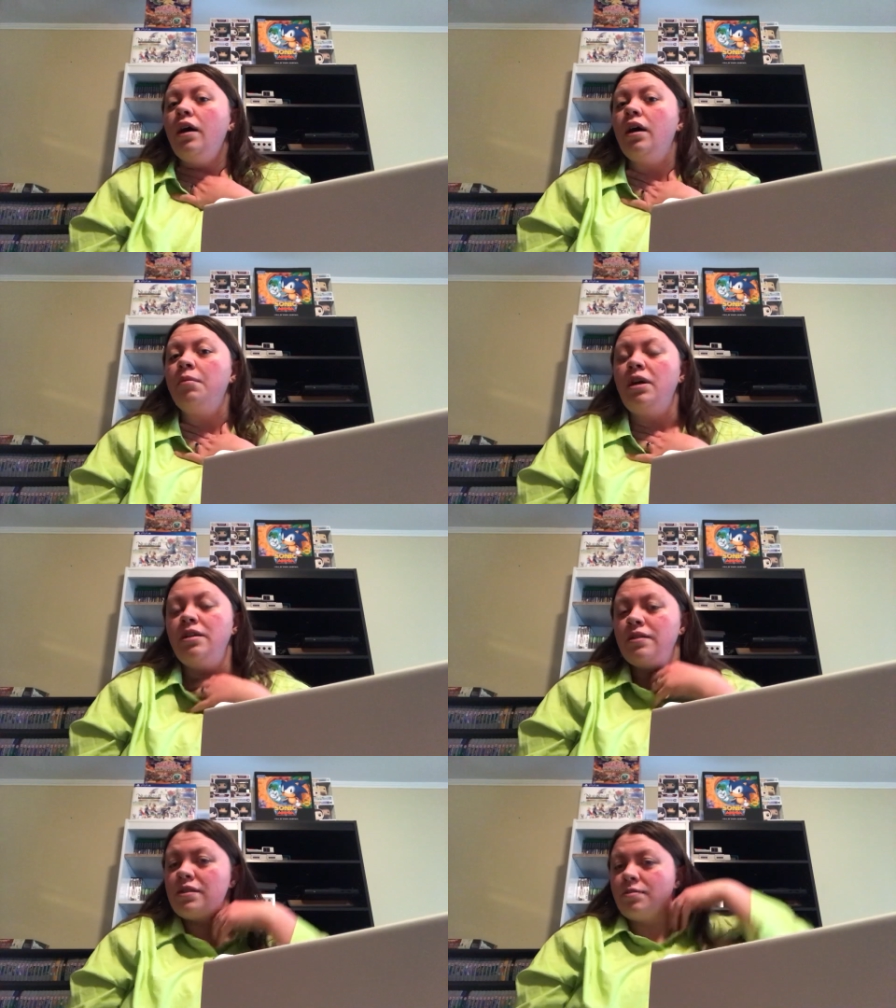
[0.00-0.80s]
I
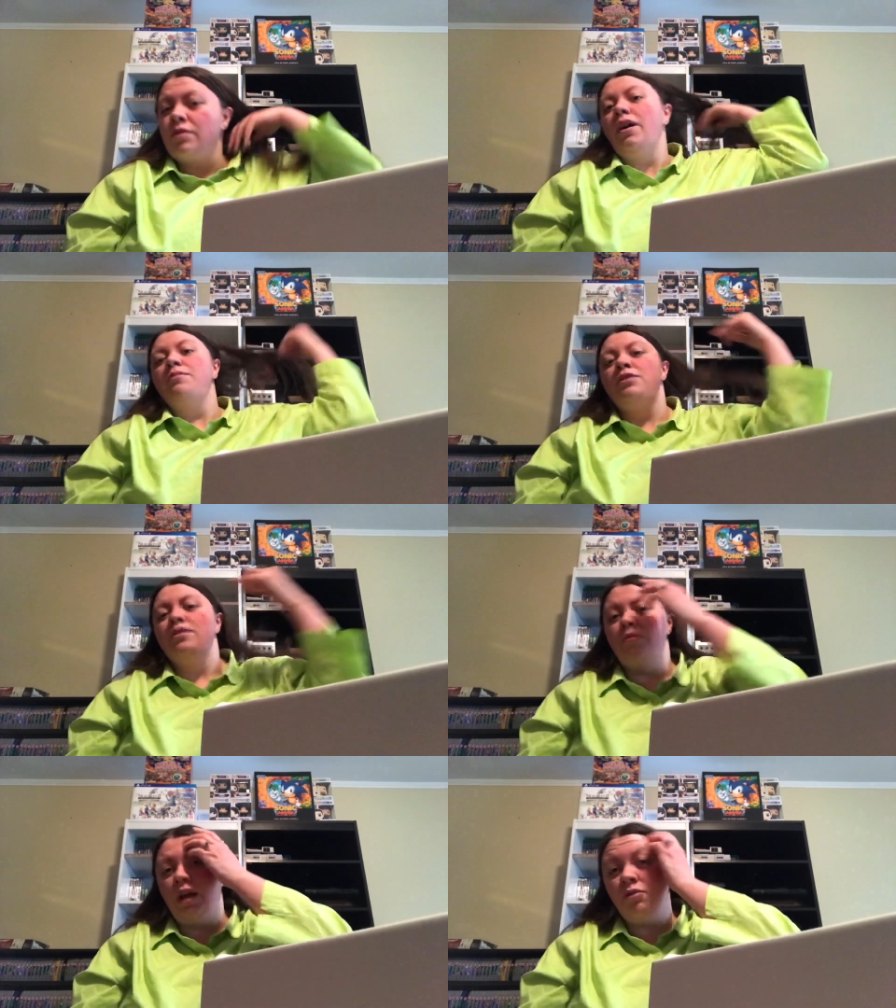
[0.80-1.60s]
didn't subscribe
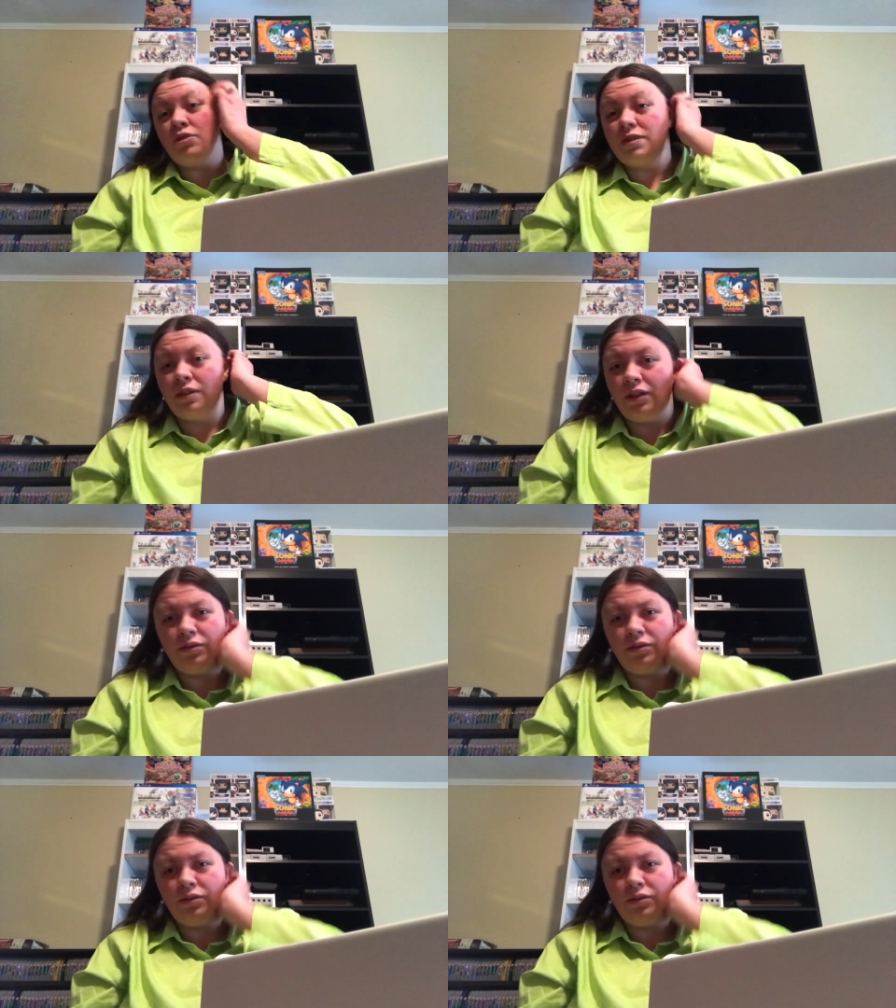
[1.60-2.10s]
to it. I was just a